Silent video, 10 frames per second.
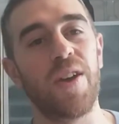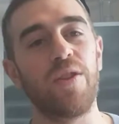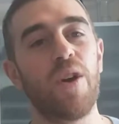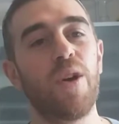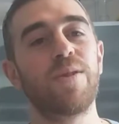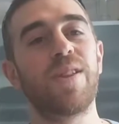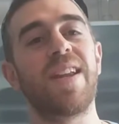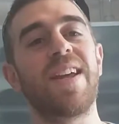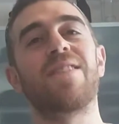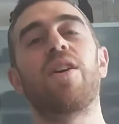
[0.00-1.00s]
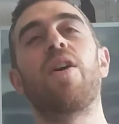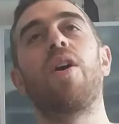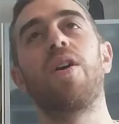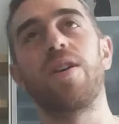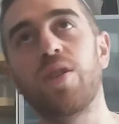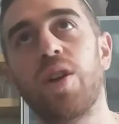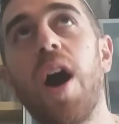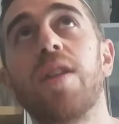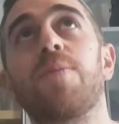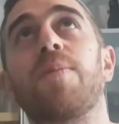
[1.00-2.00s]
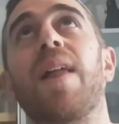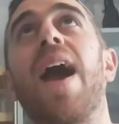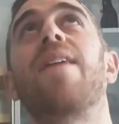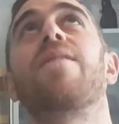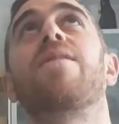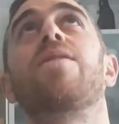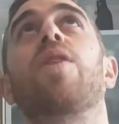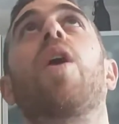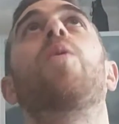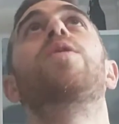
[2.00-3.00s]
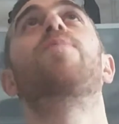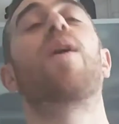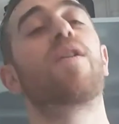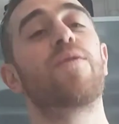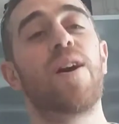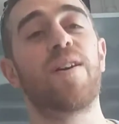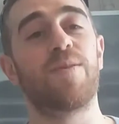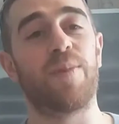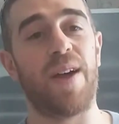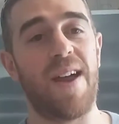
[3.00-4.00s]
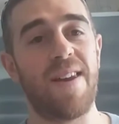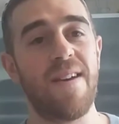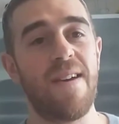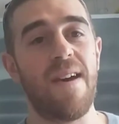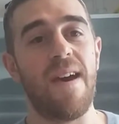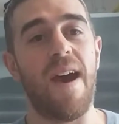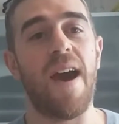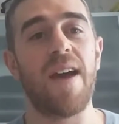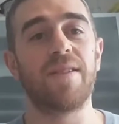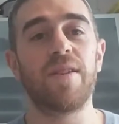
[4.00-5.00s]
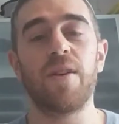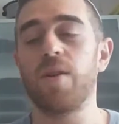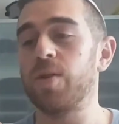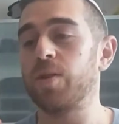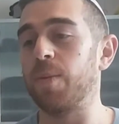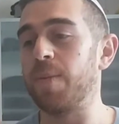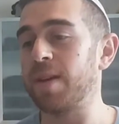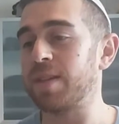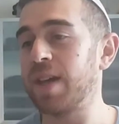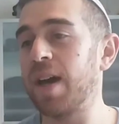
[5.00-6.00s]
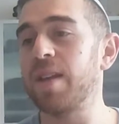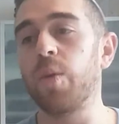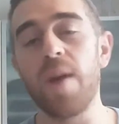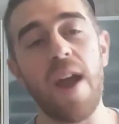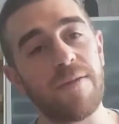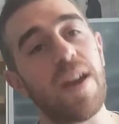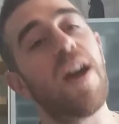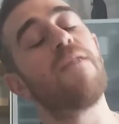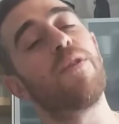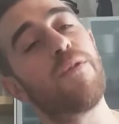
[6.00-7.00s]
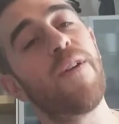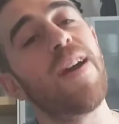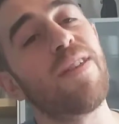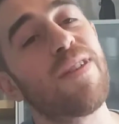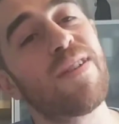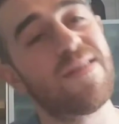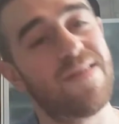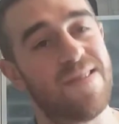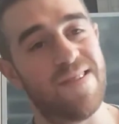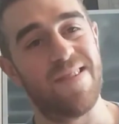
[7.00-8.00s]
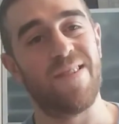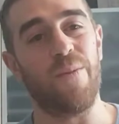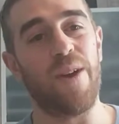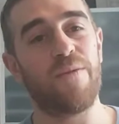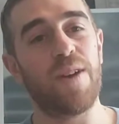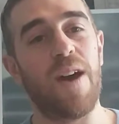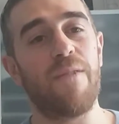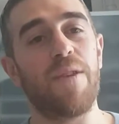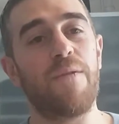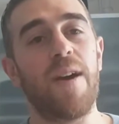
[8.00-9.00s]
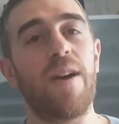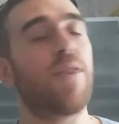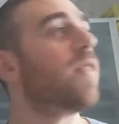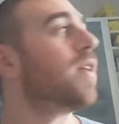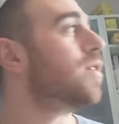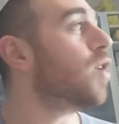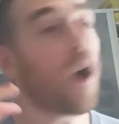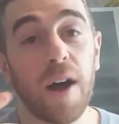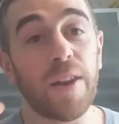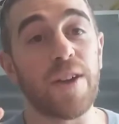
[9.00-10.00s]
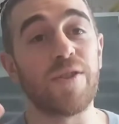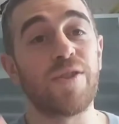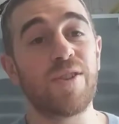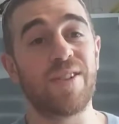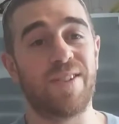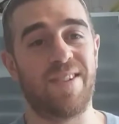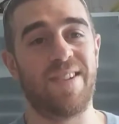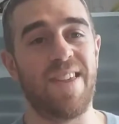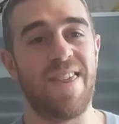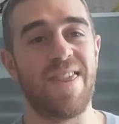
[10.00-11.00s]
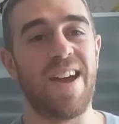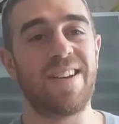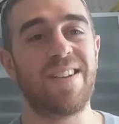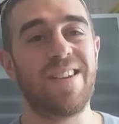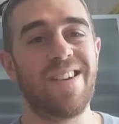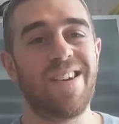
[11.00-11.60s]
He knows that it's God's plan. It's always part of God's plan, and to be a tzaddik, we have to have the faith. We have to have the faith and the knowledge that